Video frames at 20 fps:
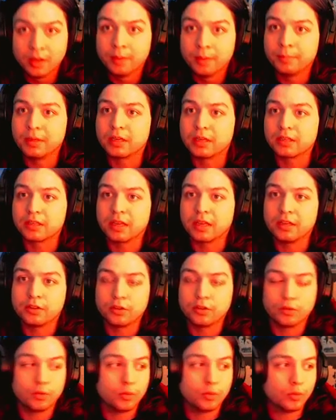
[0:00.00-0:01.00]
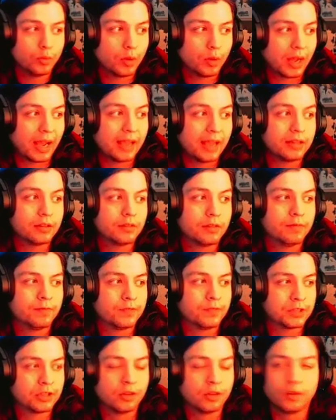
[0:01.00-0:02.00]
Because I
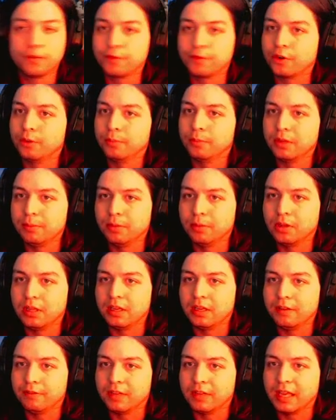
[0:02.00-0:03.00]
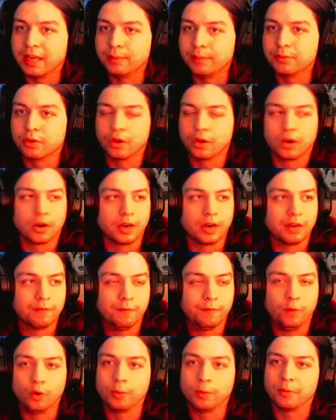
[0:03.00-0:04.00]
still firmly believe games are a
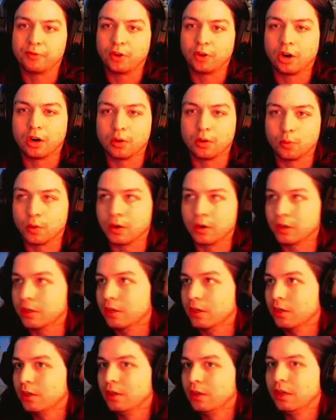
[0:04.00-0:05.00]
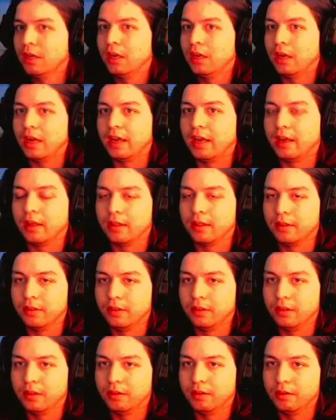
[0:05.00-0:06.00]
form of artwork, and
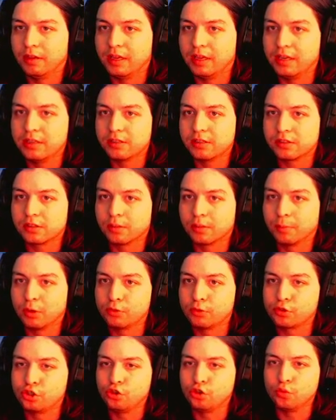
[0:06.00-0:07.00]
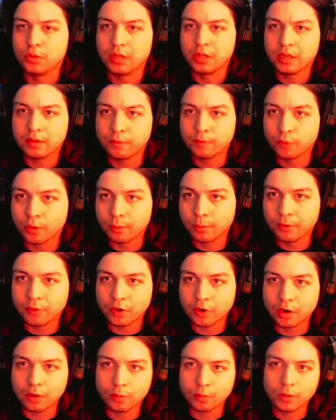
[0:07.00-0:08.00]
it is the most unique form of
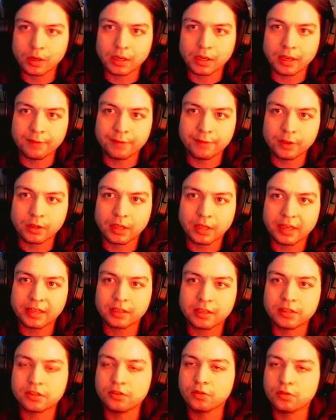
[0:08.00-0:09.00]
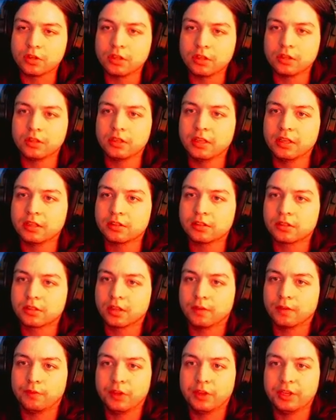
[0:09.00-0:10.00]
artwork, I feel like, because you can get
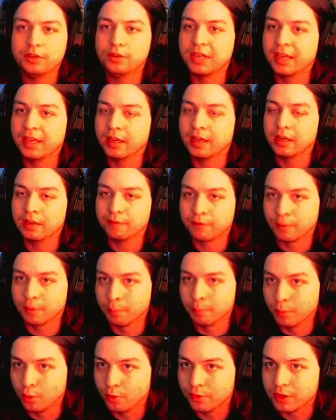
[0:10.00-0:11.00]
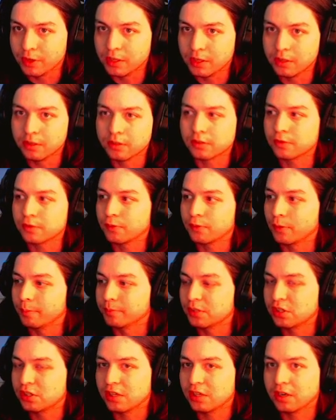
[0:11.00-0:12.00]
stuff that you can't get from movies, from
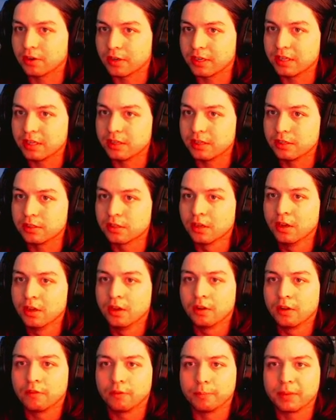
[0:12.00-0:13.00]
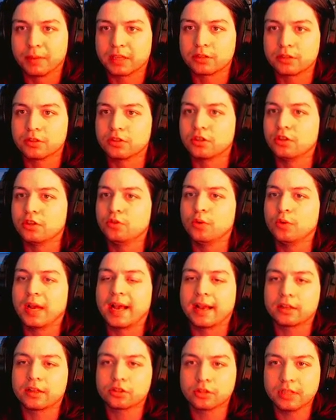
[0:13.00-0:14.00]
series, from pictures. You
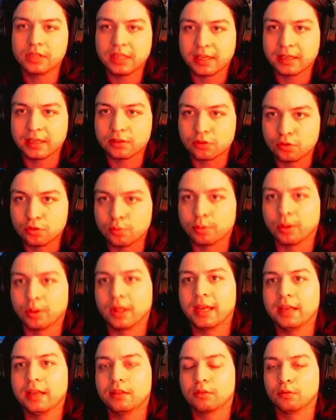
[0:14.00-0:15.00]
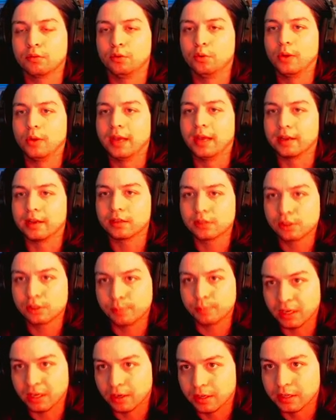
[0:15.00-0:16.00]
actually get to play through and
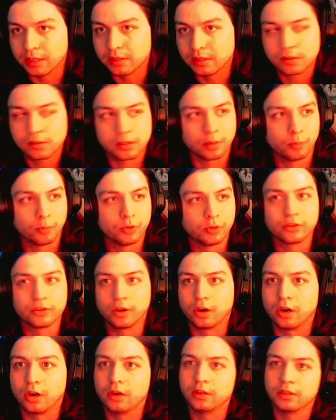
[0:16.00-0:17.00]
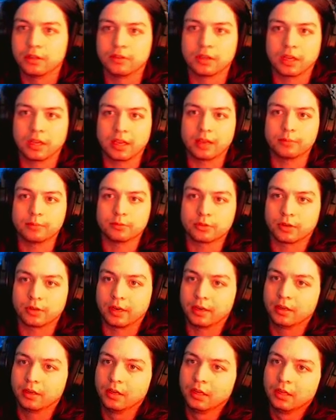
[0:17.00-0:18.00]
experience someone's art in the games, right?